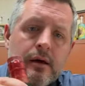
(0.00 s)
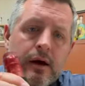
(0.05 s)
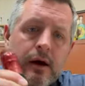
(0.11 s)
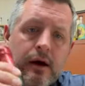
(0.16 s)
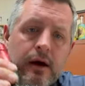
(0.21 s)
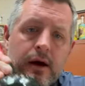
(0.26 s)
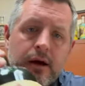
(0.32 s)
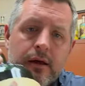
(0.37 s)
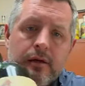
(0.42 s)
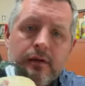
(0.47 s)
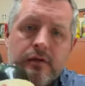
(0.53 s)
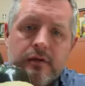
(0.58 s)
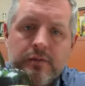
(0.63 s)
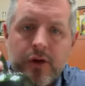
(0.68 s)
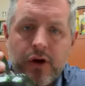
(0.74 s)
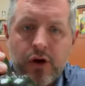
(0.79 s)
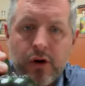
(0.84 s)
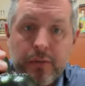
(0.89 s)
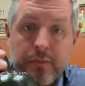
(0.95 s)
Uh, it used to
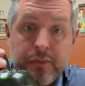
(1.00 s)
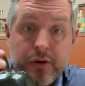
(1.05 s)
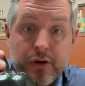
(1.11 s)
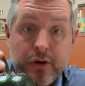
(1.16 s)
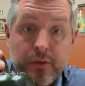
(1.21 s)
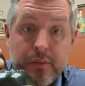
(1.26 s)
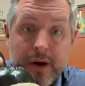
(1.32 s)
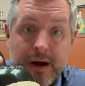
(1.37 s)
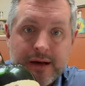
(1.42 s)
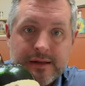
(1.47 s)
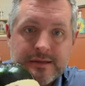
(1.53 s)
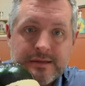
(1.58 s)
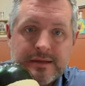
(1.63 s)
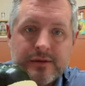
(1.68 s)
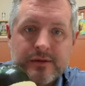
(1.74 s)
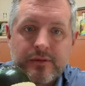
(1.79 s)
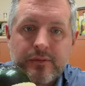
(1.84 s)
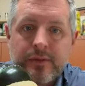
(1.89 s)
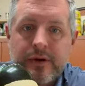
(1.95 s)
be called Pure Pot
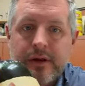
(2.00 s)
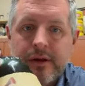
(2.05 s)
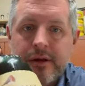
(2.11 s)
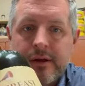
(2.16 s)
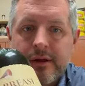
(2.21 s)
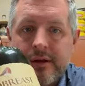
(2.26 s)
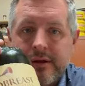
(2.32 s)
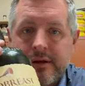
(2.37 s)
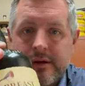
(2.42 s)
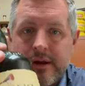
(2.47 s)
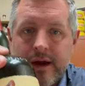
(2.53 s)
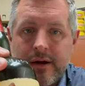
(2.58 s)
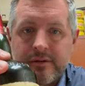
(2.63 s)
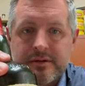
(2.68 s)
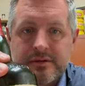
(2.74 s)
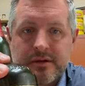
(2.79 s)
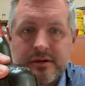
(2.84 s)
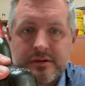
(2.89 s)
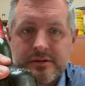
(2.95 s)
Still, but now
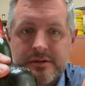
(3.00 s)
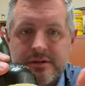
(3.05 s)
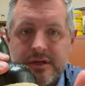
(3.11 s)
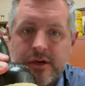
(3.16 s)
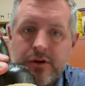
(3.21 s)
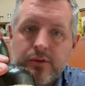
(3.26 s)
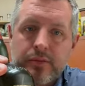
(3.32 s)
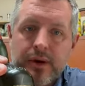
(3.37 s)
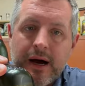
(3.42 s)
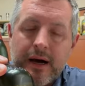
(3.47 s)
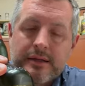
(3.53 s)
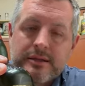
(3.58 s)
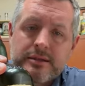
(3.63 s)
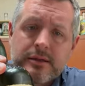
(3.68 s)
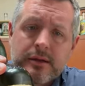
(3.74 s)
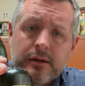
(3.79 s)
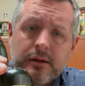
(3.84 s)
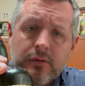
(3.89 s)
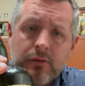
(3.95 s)
it's called Single Pot Still.